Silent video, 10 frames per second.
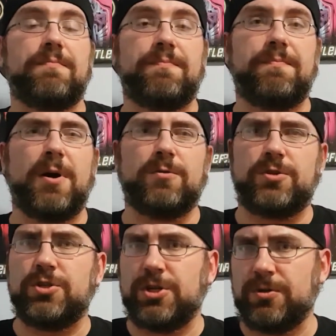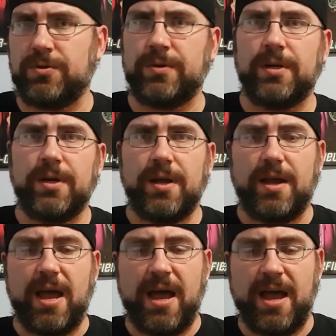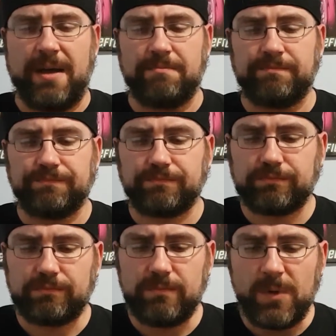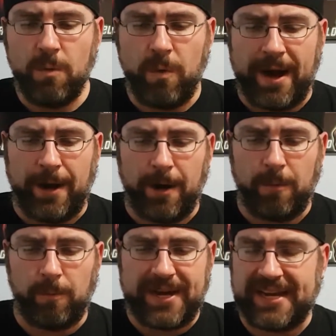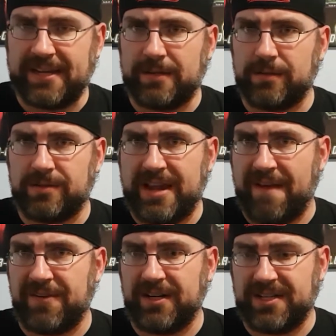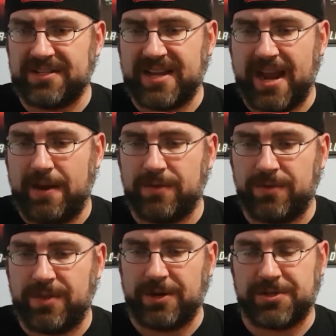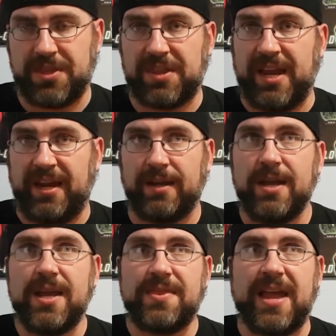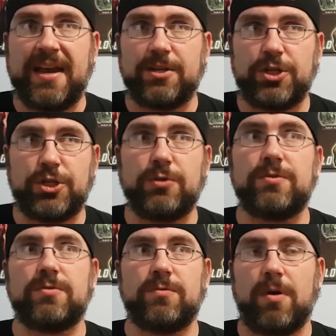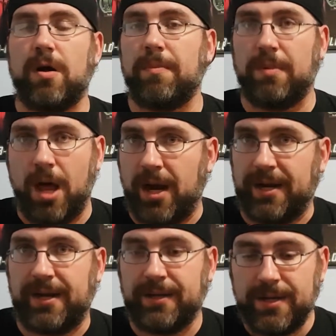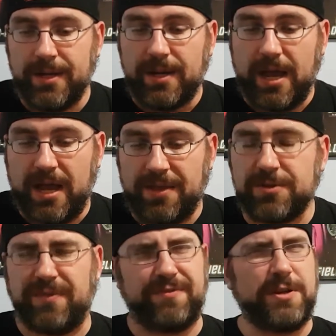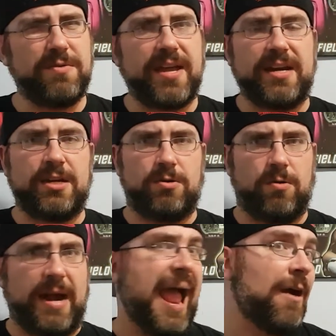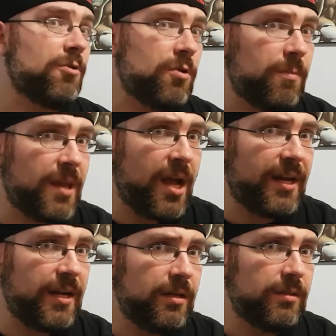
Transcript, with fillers: post June, um, where we can definitely say there's a thing that shoots through all blocking. Uh, there's a few that ignore outdoor blocking.